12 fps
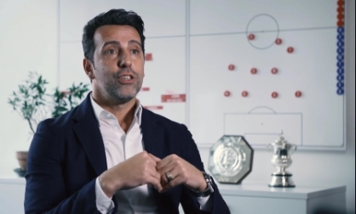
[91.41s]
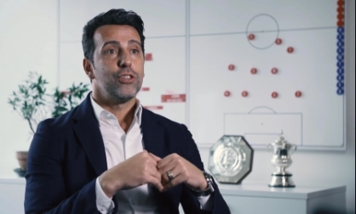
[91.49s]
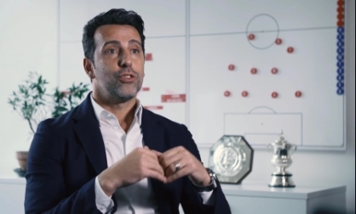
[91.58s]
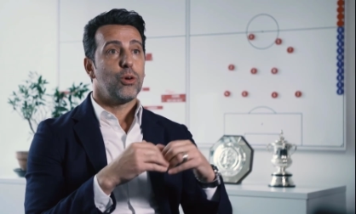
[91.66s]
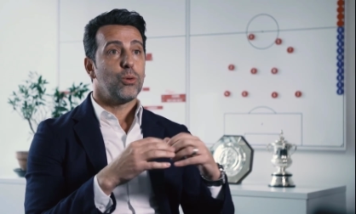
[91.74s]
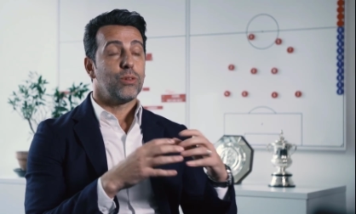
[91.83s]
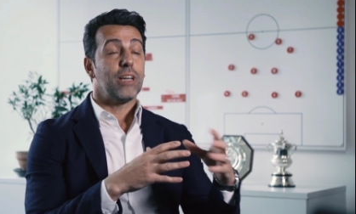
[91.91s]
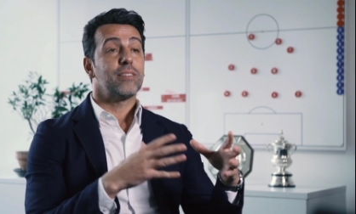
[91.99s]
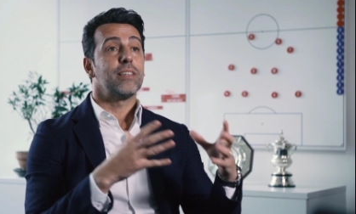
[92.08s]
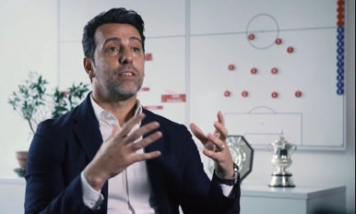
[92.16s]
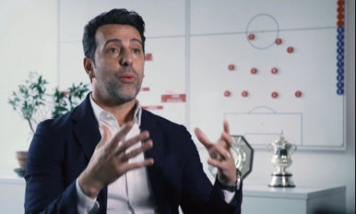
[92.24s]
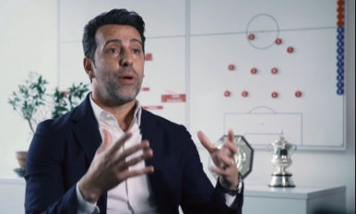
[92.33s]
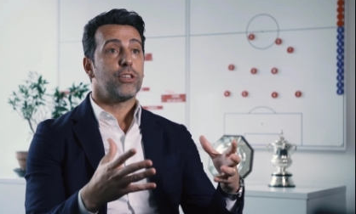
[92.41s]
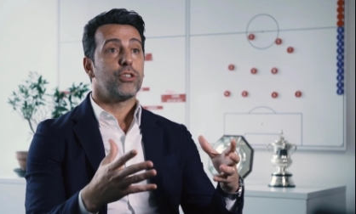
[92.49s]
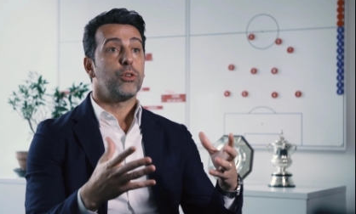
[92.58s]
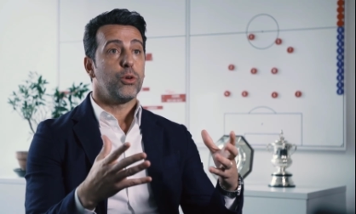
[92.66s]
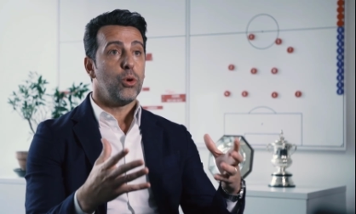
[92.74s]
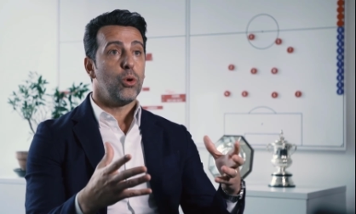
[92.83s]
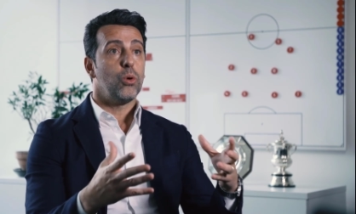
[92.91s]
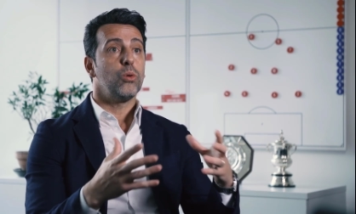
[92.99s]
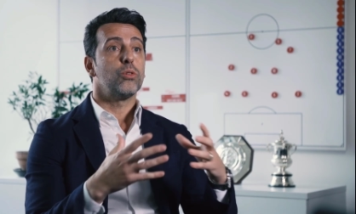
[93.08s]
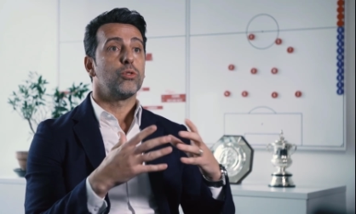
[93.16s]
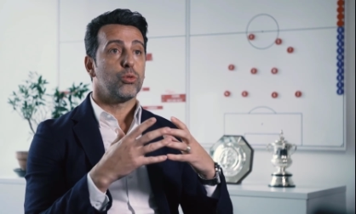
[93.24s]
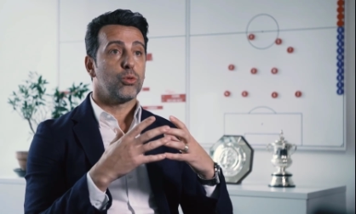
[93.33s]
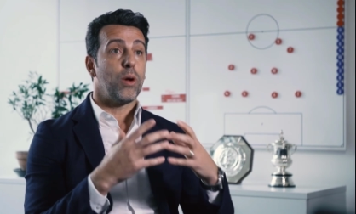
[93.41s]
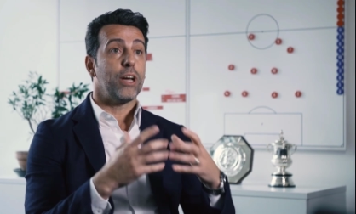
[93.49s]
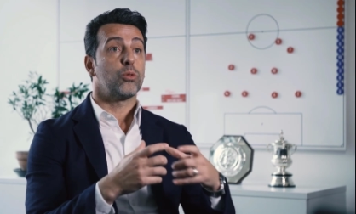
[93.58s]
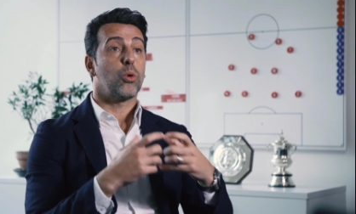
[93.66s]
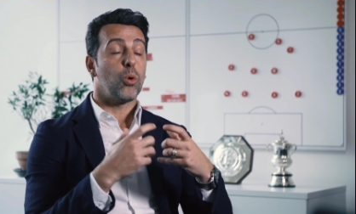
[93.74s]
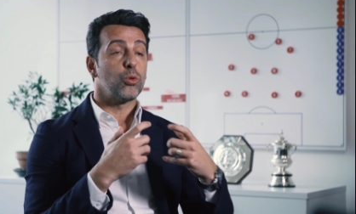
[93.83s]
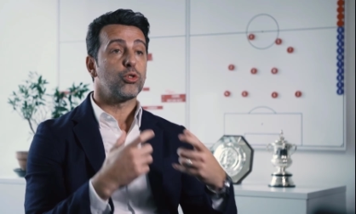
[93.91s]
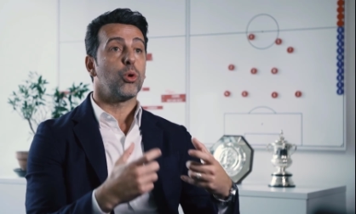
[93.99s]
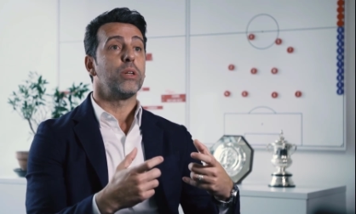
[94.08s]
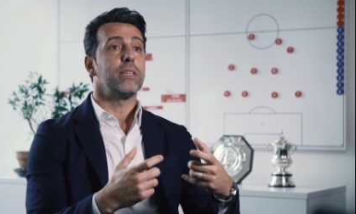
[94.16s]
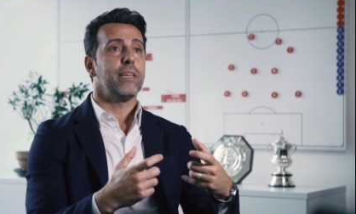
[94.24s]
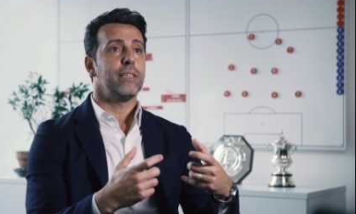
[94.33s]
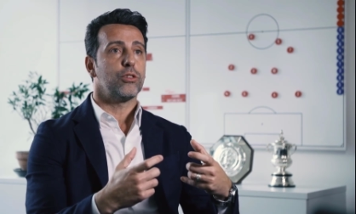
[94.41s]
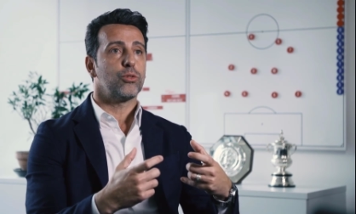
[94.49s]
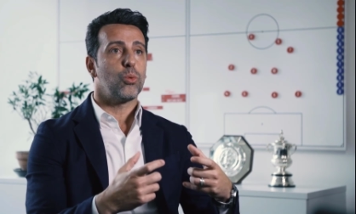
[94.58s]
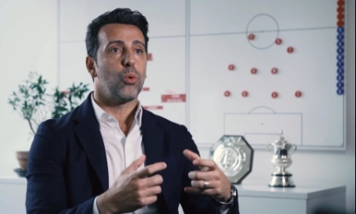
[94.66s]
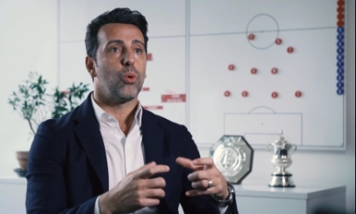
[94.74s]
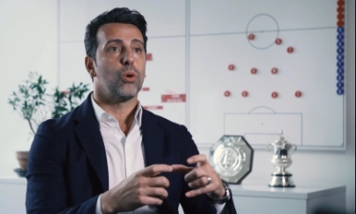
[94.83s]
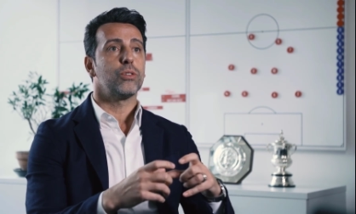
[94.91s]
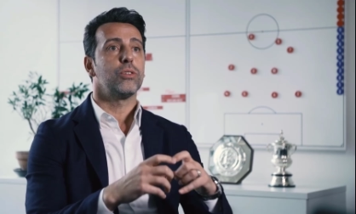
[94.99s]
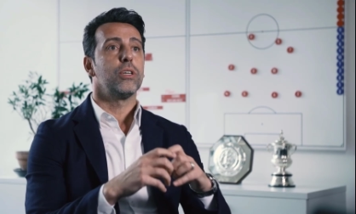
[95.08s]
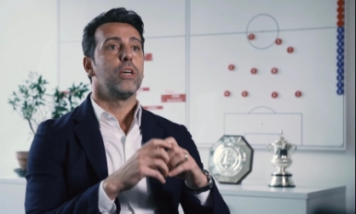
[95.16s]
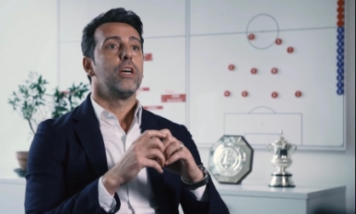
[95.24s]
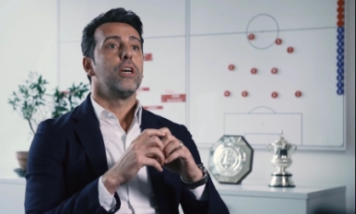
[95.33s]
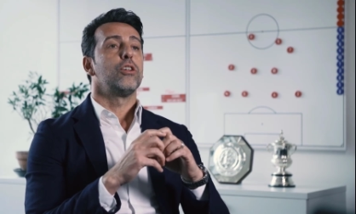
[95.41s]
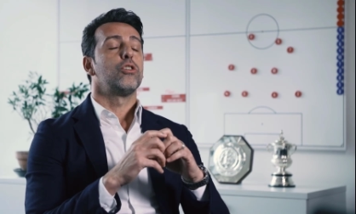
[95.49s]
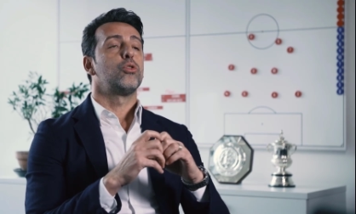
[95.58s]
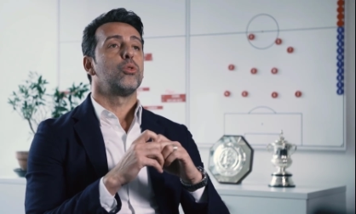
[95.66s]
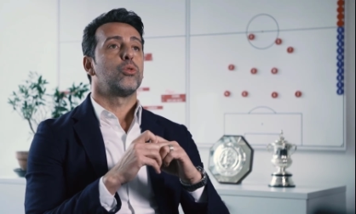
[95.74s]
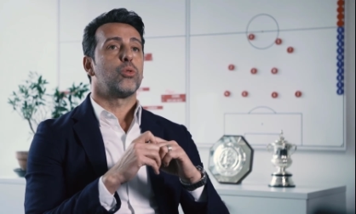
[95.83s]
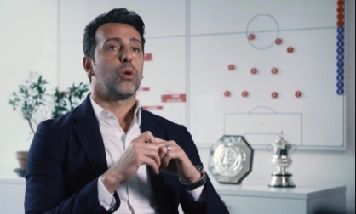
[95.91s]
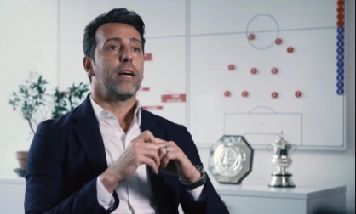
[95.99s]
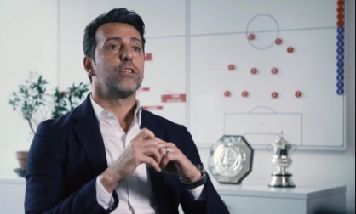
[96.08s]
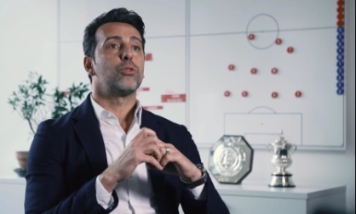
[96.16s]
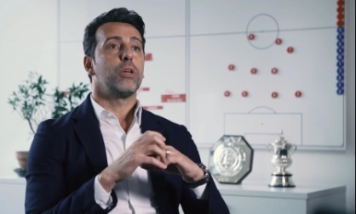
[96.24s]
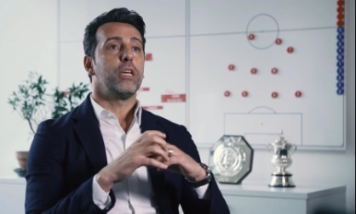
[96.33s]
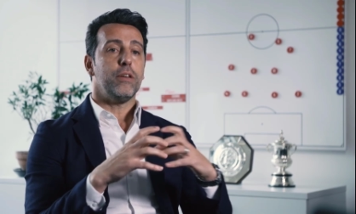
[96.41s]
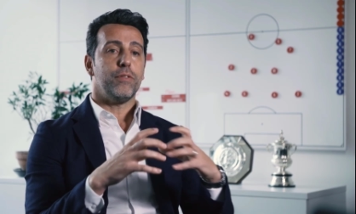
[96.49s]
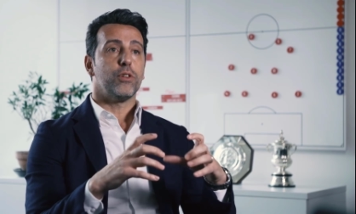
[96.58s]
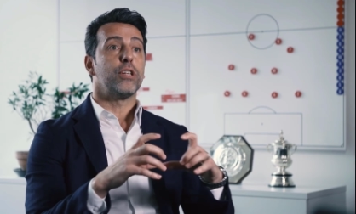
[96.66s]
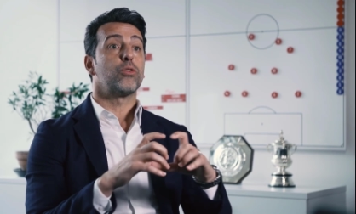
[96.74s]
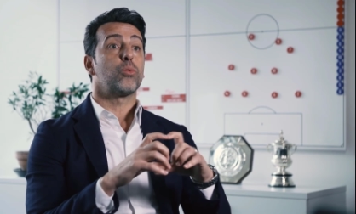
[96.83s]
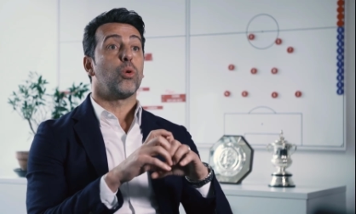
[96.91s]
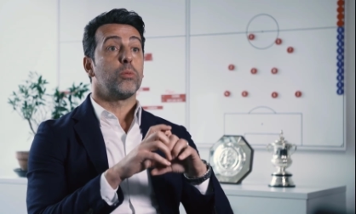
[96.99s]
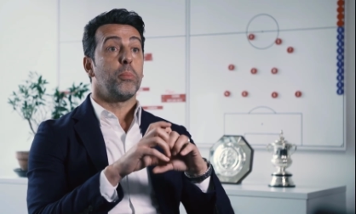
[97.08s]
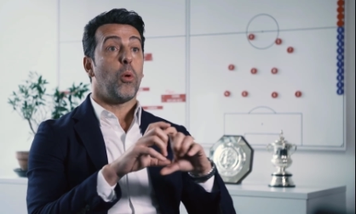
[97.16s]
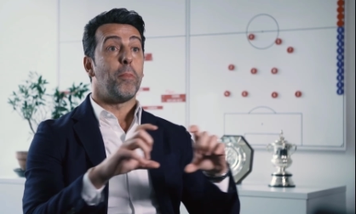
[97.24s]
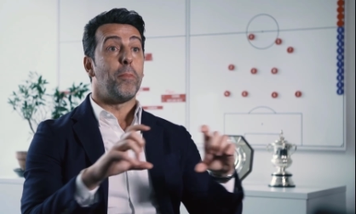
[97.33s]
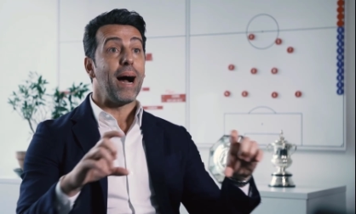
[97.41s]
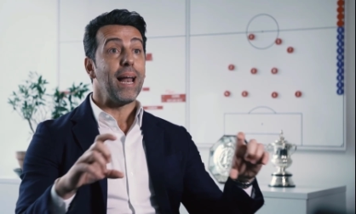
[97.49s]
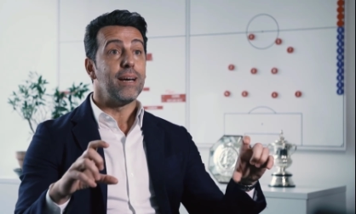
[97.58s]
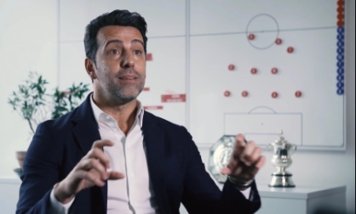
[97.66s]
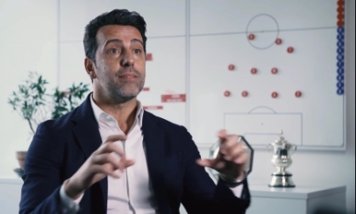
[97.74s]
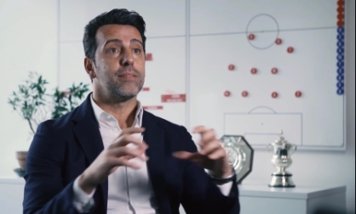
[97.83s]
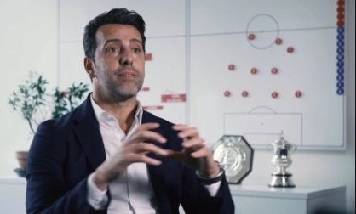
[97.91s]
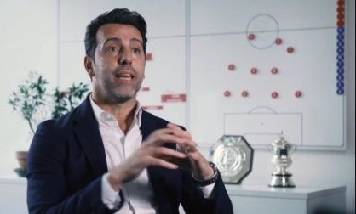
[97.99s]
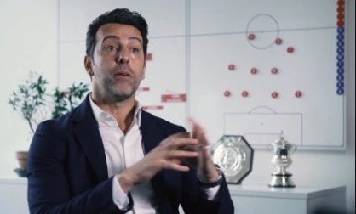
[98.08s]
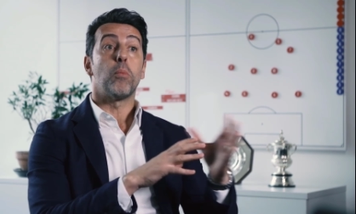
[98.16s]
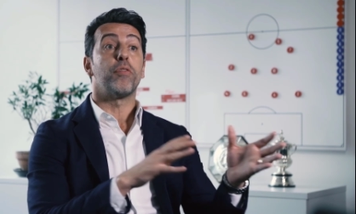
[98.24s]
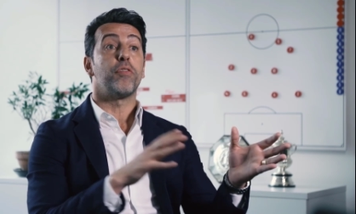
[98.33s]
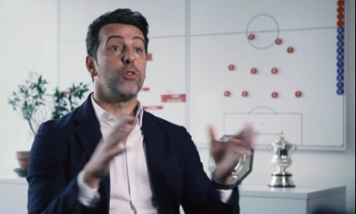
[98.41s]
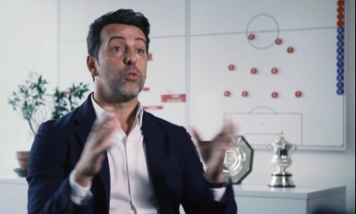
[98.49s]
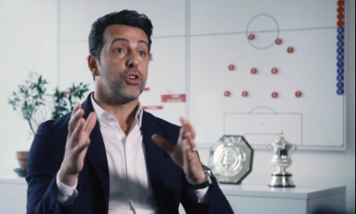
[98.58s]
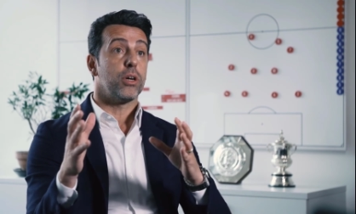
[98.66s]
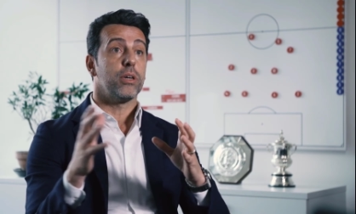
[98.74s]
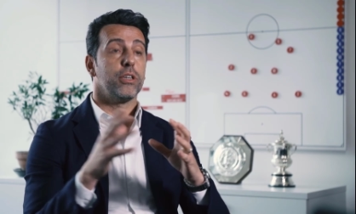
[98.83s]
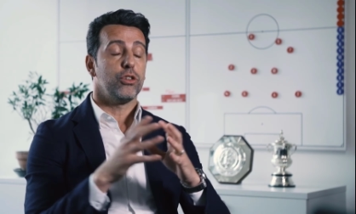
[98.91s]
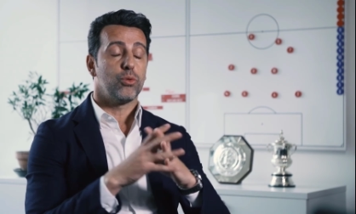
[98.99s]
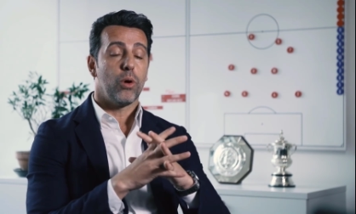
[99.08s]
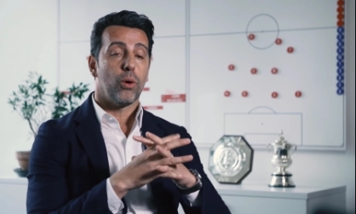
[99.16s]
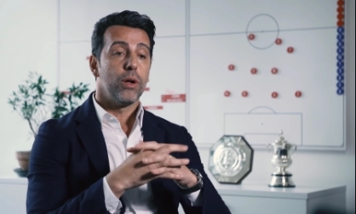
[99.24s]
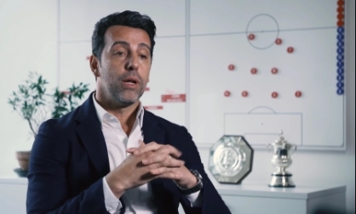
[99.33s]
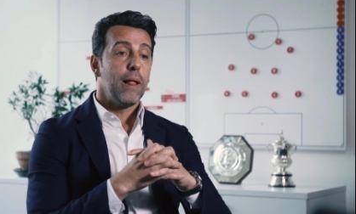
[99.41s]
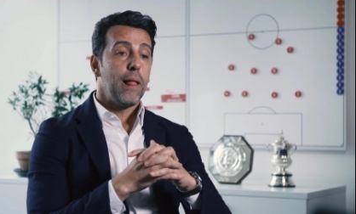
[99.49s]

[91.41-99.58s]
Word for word: So that's the direction you go to try to consolidate the squad, to try to give to the squad more balance and more future as well.